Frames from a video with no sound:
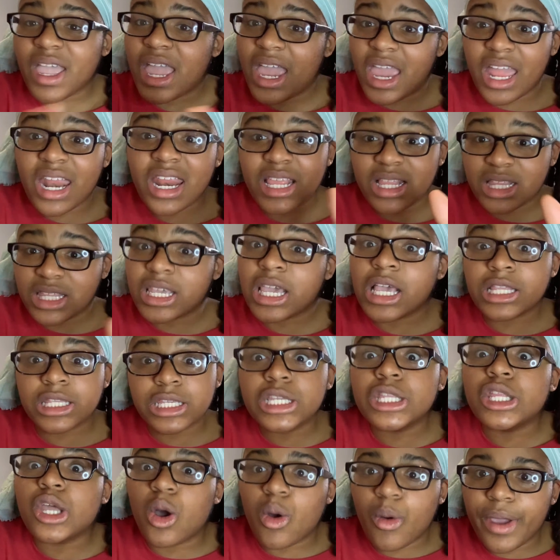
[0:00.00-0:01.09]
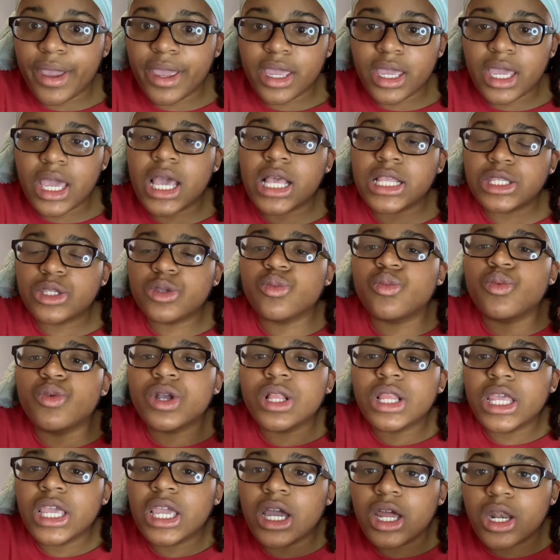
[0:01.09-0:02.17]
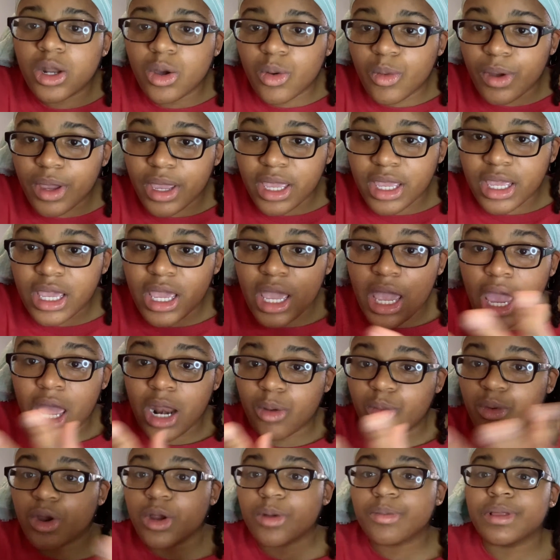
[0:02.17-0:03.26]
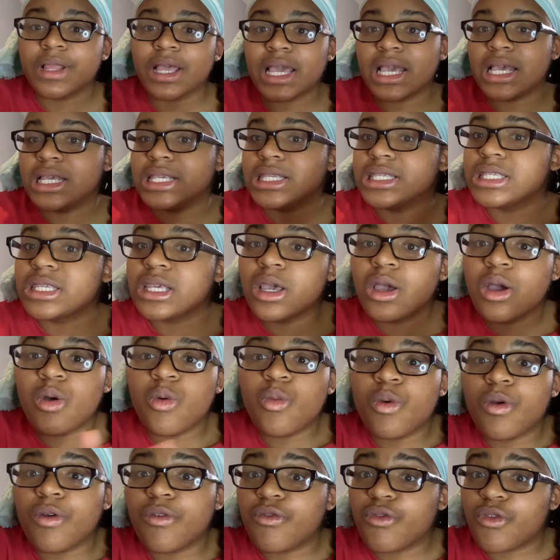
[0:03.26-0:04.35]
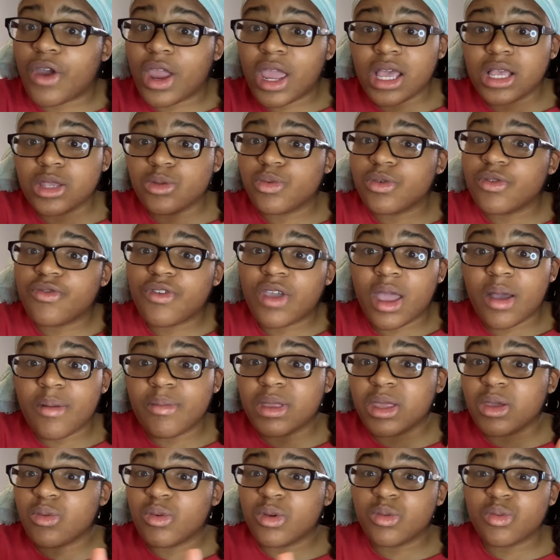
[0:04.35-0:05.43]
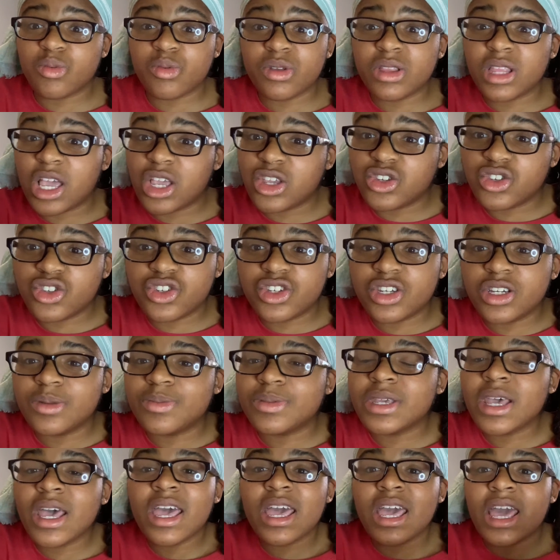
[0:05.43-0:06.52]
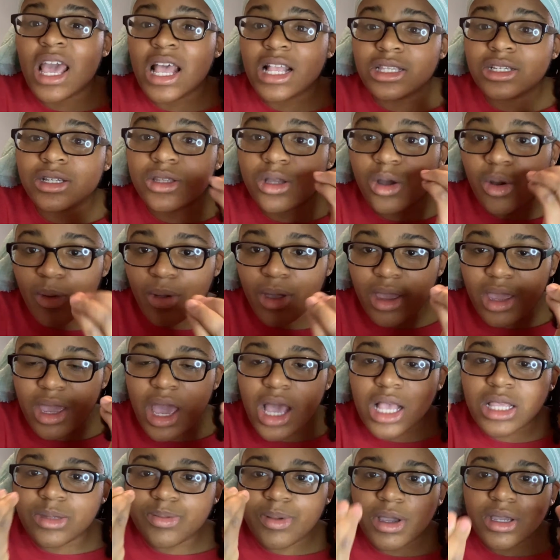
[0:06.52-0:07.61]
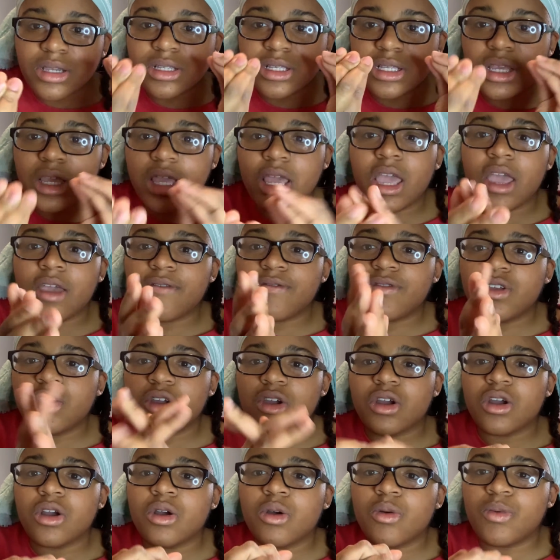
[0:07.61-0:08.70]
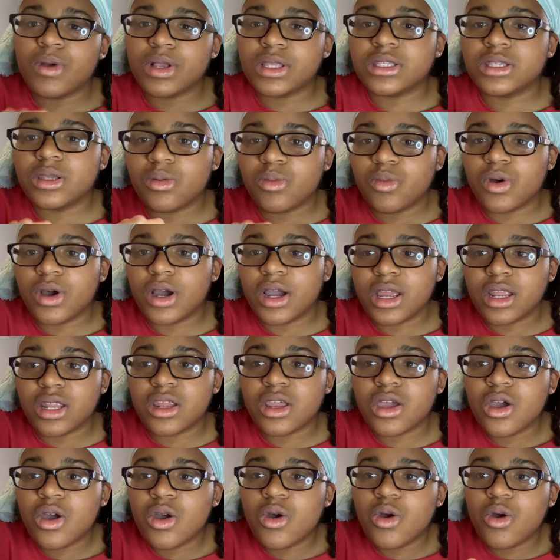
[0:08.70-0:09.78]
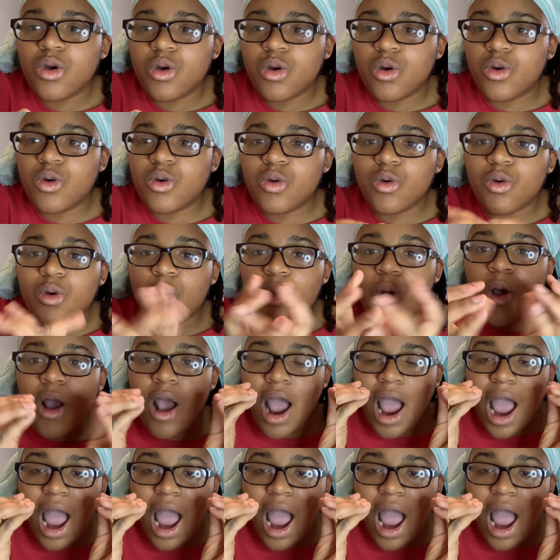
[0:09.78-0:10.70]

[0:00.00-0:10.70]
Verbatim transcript: and it's it's annoying. It's really annoying at a workplace, with friends, with family, with relationships. It's annoying, especially if you're with someone who